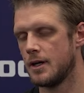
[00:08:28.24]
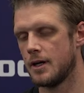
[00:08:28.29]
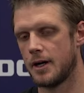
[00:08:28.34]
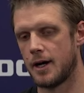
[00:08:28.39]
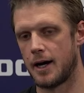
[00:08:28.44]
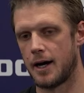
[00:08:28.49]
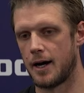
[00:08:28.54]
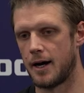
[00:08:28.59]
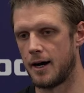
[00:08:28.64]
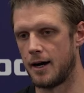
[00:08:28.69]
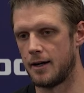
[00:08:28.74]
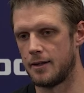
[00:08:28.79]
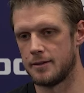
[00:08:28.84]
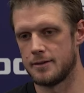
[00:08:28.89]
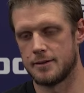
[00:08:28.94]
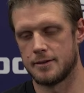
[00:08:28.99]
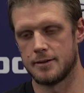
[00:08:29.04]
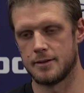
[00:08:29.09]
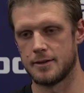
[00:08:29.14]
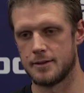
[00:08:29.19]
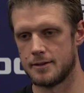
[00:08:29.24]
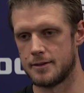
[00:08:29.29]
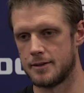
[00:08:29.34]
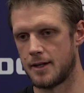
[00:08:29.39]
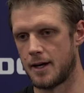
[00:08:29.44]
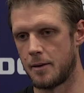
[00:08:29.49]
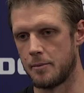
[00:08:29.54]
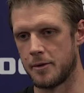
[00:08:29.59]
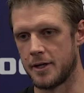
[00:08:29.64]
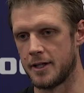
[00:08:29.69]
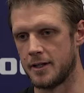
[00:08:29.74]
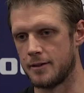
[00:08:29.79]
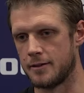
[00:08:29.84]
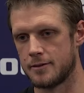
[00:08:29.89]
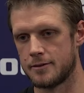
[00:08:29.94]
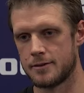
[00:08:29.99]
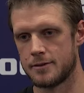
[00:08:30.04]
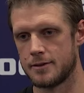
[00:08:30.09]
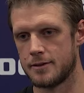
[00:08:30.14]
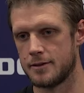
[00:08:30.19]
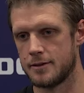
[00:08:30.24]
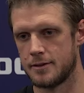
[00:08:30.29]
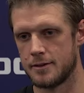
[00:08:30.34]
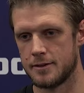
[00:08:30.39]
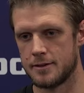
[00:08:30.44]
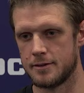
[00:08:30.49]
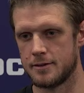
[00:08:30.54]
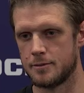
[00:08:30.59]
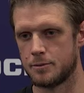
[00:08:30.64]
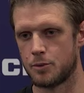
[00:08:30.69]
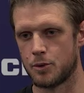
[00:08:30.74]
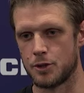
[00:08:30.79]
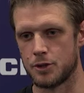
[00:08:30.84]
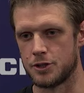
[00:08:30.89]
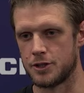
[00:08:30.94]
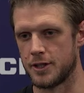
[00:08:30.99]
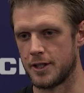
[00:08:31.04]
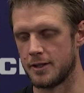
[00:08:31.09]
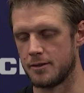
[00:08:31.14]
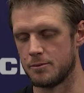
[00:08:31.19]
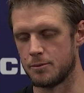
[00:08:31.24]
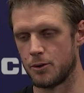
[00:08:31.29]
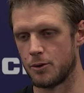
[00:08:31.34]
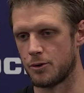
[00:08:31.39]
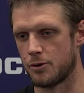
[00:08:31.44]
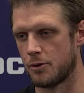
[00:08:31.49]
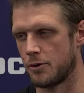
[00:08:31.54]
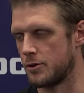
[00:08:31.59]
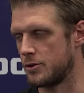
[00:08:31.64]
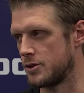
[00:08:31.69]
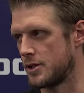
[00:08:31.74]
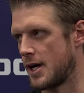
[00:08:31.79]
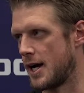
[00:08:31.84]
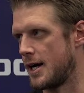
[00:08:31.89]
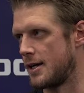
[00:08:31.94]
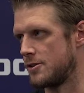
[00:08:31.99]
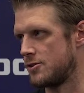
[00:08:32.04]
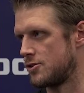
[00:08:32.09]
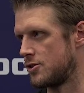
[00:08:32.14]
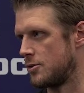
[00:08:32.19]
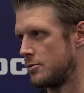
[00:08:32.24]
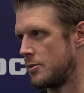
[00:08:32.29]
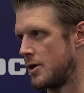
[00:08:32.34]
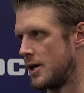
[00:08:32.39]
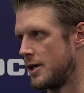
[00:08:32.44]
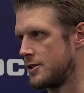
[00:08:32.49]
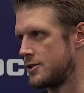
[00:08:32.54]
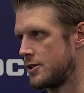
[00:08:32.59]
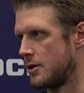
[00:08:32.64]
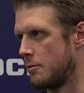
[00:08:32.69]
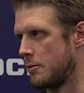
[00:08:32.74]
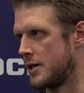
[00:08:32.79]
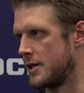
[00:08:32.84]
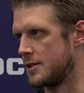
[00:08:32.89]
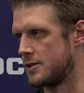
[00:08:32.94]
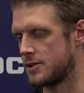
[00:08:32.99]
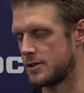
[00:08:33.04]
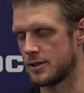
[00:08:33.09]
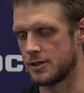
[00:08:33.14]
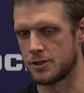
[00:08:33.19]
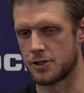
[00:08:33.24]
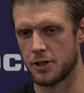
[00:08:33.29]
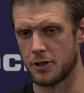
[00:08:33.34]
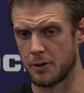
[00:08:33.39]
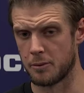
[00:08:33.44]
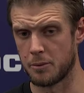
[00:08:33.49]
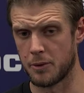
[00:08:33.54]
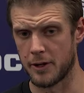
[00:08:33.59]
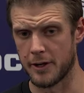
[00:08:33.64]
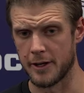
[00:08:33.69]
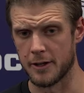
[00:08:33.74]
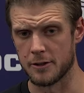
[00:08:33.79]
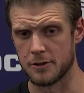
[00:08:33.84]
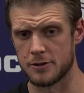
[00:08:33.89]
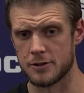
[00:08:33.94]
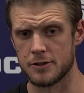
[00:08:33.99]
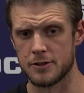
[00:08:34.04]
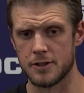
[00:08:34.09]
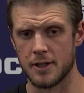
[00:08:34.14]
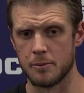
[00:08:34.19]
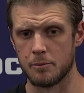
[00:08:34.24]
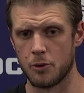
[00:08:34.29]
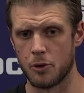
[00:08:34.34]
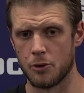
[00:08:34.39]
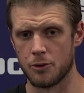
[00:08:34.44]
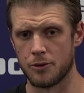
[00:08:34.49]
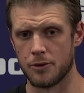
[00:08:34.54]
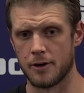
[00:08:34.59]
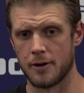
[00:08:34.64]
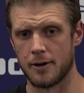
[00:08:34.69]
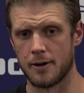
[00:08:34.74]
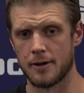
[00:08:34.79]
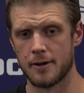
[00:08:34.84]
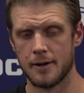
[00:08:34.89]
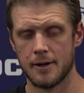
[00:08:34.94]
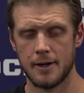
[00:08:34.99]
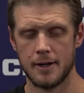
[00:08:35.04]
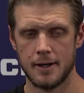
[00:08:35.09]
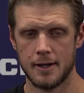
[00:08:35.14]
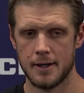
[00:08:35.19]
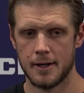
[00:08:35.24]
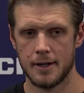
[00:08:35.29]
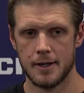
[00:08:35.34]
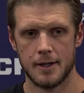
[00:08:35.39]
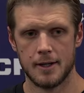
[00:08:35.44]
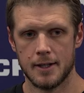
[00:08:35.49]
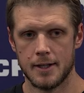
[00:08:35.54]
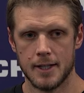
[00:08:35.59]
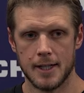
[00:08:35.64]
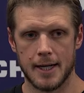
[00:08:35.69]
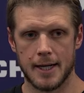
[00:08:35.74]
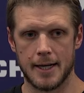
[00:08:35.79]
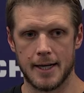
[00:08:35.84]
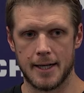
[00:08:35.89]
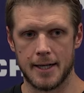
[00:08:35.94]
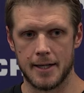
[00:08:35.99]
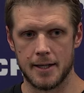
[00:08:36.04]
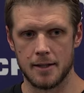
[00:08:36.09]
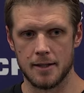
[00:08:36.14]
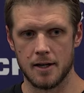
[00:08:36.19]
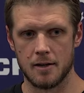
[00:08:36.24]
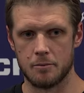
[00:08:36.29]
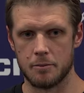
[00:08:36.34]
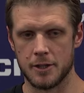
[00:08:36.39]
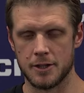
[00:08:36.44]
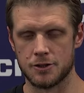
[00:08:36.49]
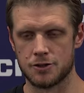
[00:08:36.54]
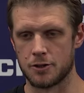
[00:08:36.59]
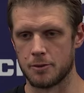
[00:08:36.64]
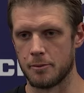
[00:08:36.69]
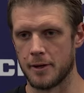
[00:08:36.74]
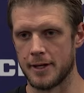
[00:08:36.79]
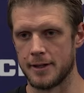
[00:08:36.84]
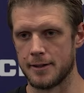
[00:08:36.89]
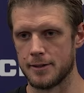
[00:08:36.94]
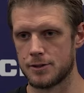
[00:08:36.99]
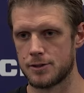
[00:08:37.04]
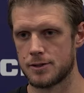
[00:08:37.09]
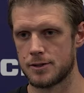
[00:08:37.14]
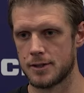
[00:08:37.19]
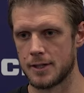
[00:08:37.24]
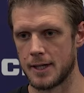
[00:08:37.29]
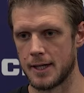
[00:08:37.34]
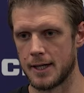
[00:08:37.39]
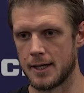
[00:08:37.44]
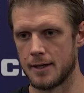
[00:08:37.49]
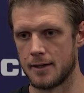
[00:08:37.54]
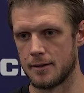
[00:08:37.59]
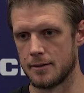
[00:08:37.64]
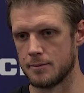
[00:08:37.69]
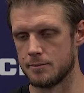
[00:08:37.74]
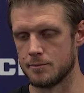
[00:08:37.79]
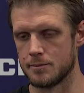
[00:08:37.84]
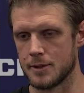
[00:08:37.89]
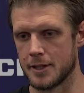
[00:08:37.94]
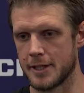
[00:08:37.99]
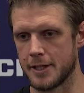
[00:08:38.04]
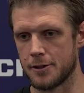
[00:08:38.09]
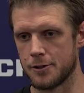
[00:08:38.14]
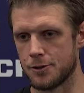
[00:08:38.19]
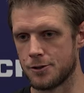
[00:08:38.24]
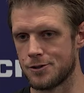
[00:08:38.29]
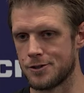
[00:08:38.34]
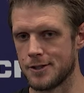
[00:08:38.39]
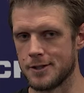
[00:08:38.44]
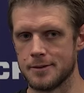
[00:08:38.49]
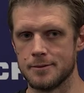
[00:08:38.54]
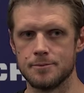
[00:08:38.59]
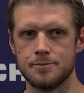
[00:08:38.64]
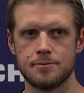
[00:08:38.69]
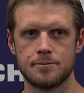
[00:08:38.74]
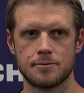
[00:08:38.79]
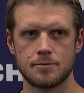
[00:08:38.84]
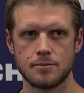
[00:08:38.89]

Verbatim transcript: Uh, I mean, uh, appreciate both of those guys so much. I mean, as, as good of players as they both are, uh, have been tremendous uh, leaders and.